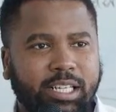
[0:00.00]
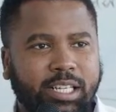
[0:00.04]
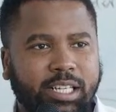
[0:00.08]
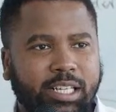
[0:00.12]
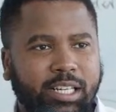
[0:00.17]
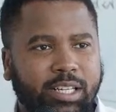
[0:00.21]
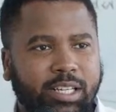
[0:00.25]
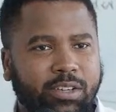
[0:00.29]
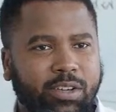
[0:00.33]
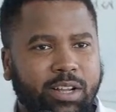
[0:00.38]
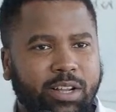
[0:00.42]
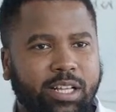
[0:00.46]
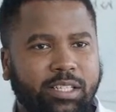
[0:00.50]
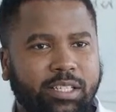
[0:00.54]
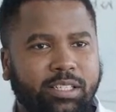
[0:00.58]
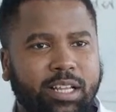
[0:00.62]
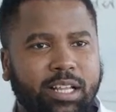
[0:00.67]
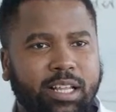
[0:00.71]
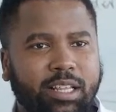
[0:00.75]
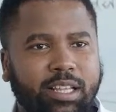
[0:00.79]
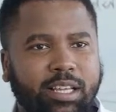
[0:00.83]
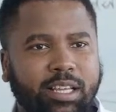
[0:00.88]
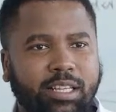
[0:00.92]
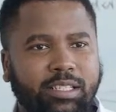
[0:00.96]
Do you understand
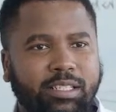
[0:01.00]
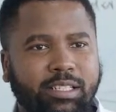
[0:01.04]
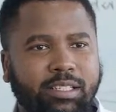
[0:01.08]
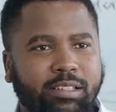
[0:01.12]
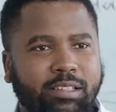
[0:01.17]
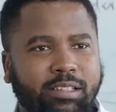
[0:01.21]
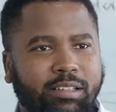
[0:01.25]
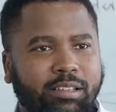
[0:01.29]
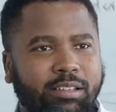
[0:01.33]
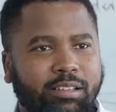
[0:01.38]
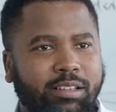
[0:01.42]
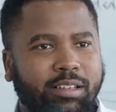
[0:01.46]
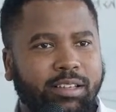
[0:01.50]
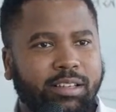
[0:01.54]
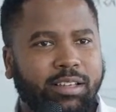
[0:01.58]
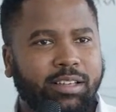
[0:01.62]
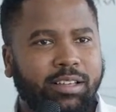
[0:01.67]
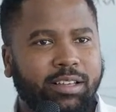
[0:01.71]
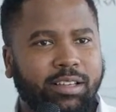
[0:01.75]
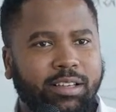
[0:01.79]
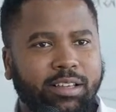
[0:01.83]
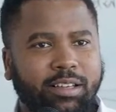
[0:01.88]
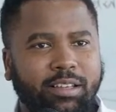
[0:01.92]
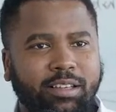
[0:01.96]
that?
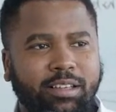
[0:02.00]
Eh?